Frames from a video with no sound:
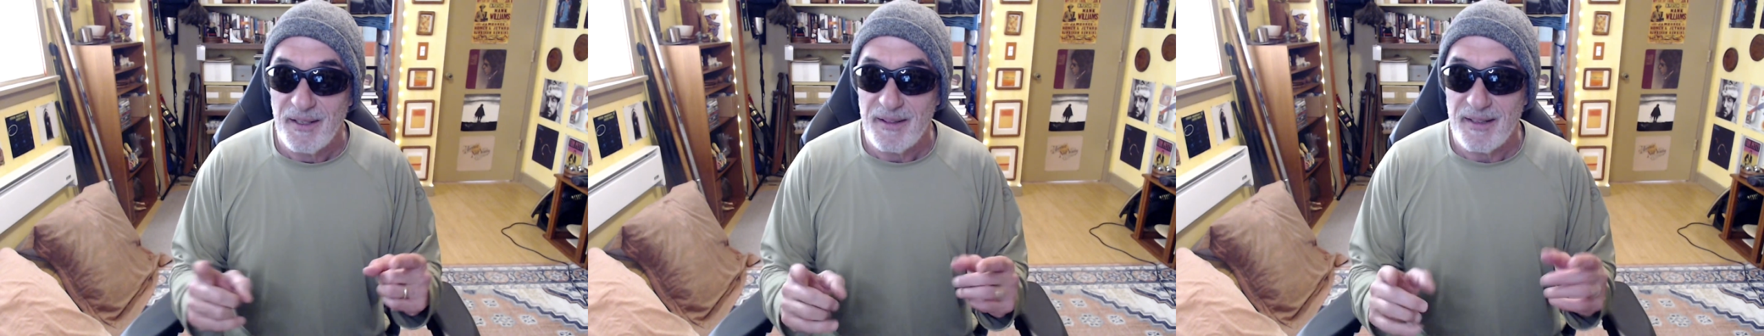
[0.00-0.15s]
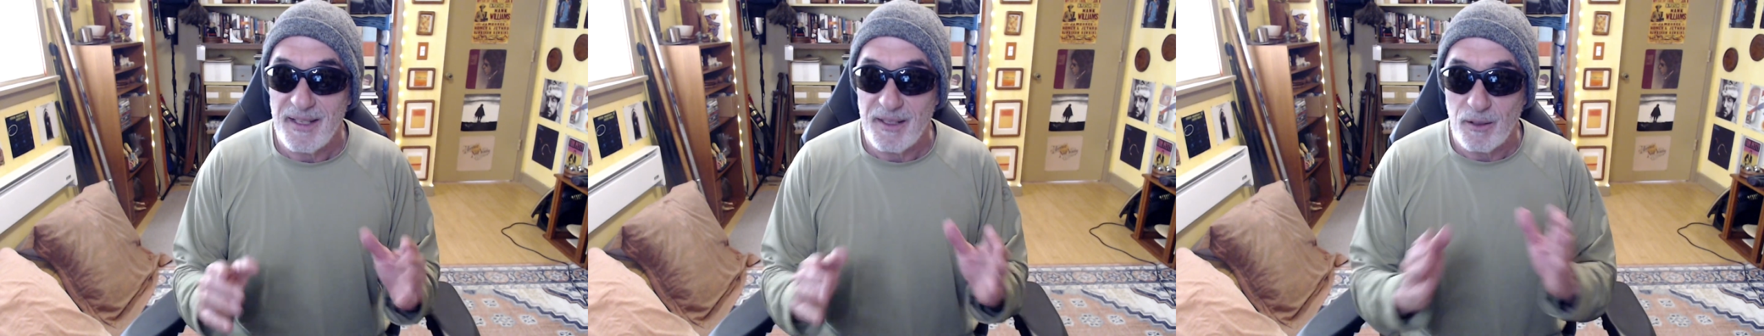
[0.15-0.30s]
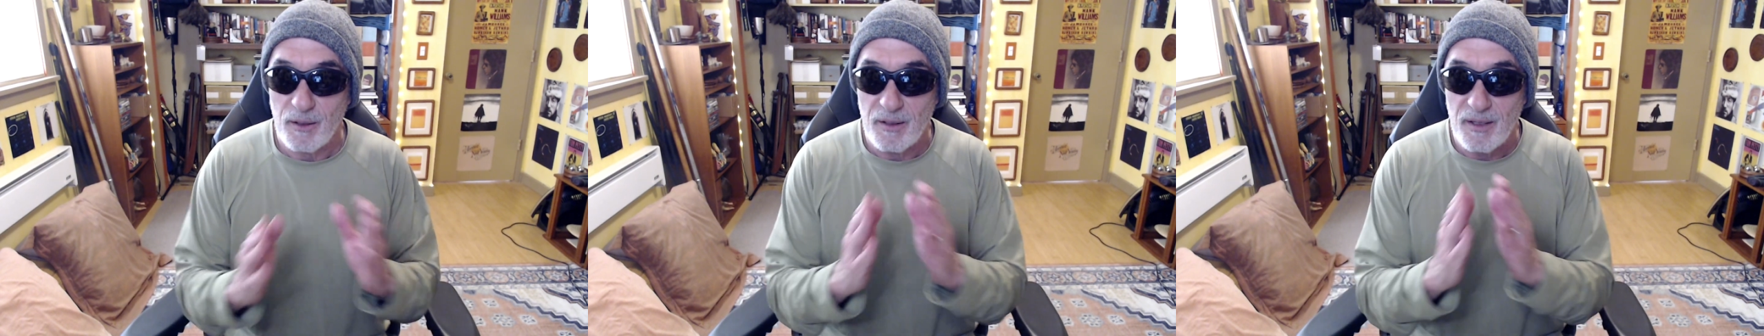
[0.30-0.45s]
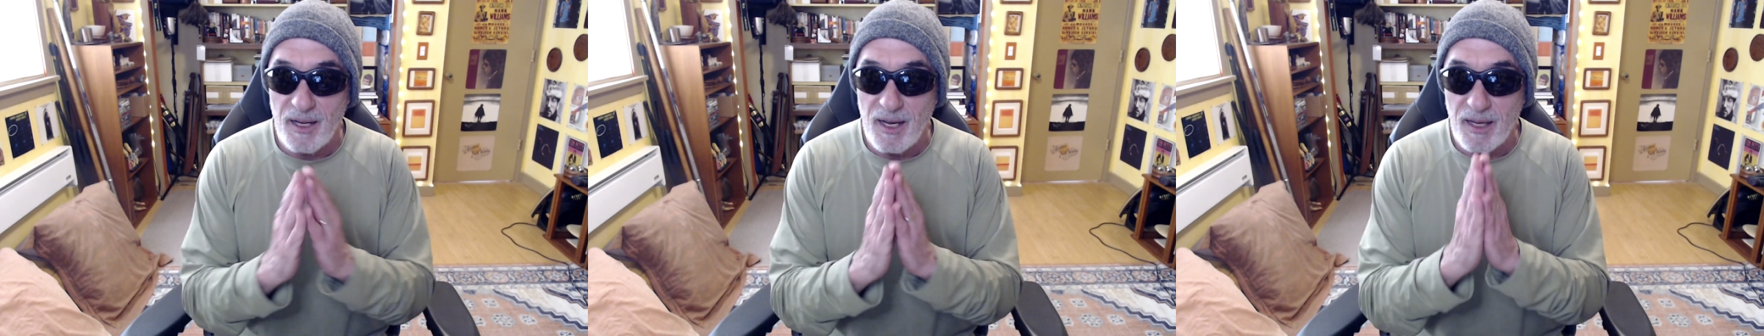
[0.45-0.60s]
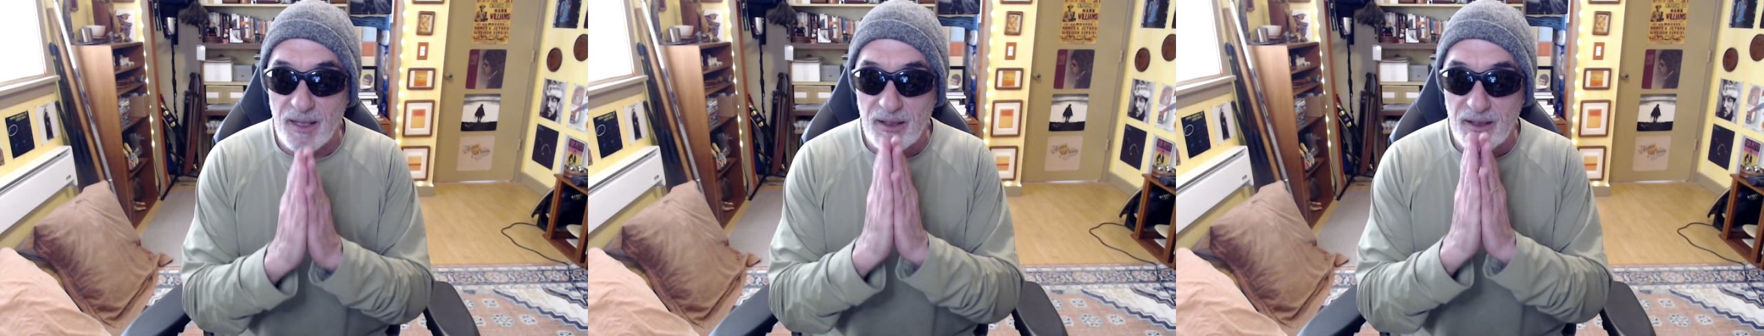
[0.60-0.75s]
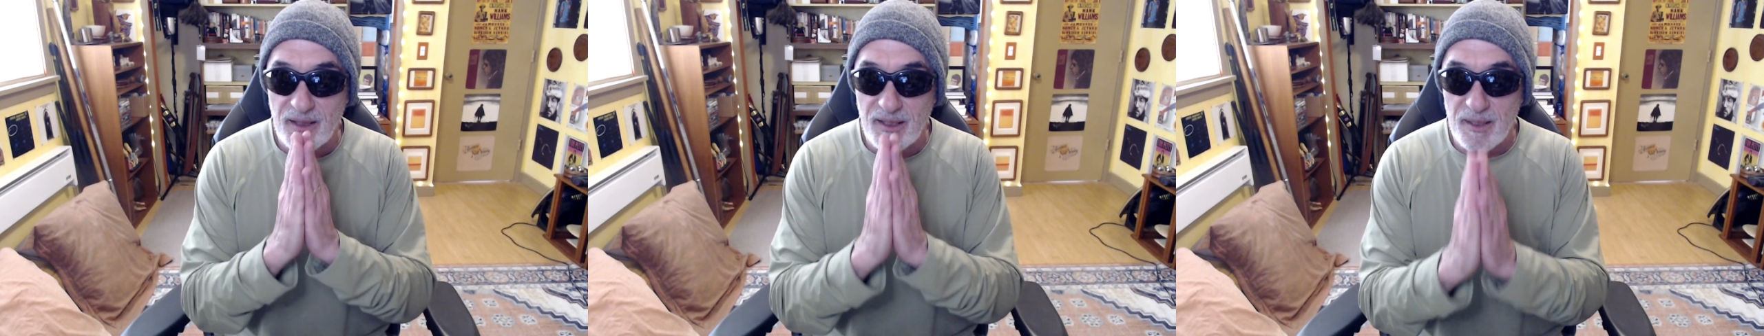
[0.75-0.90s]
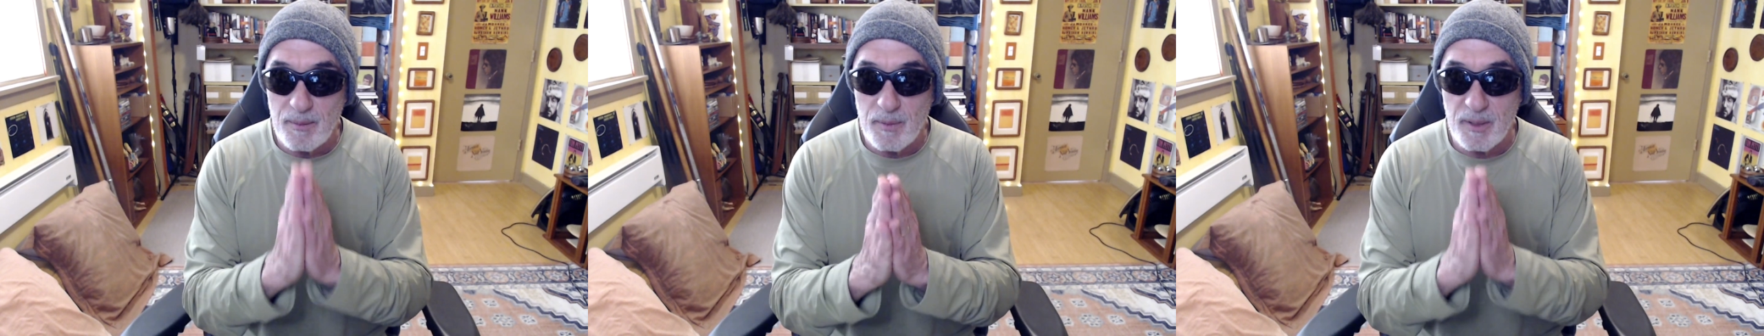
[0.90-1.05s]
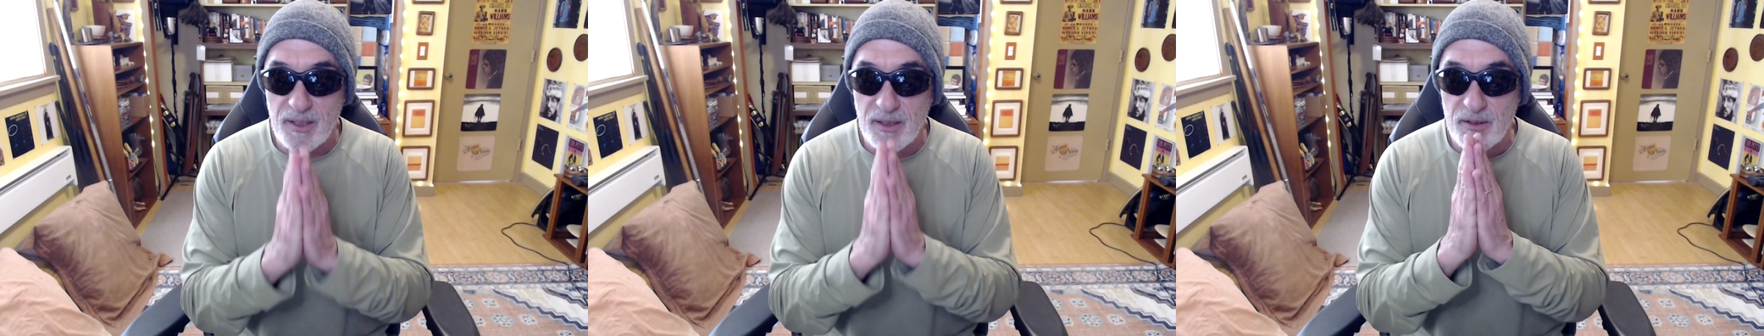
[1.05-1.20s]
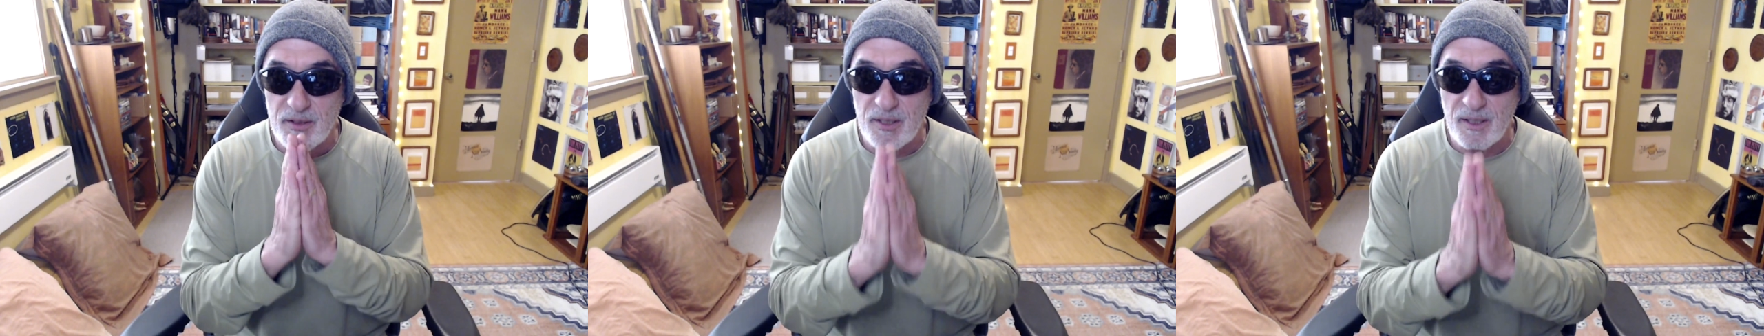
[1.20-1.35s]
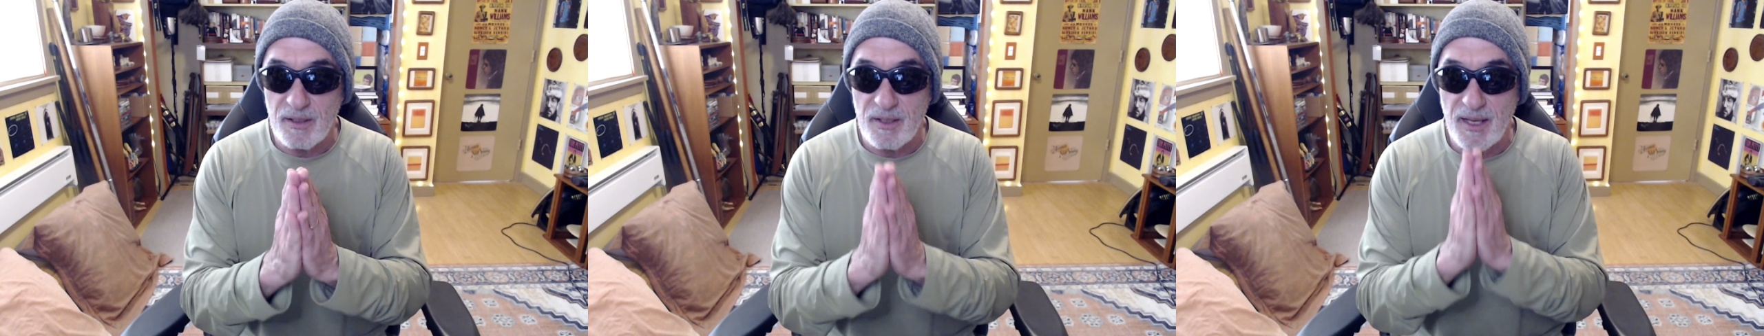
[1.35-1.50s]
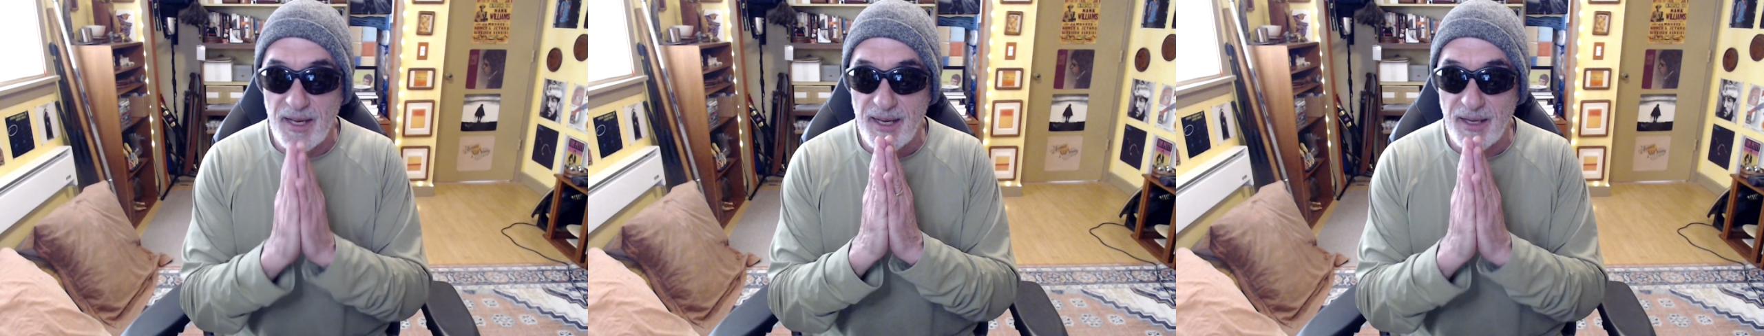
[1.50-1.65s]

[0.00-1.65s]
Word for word: that are not limited to the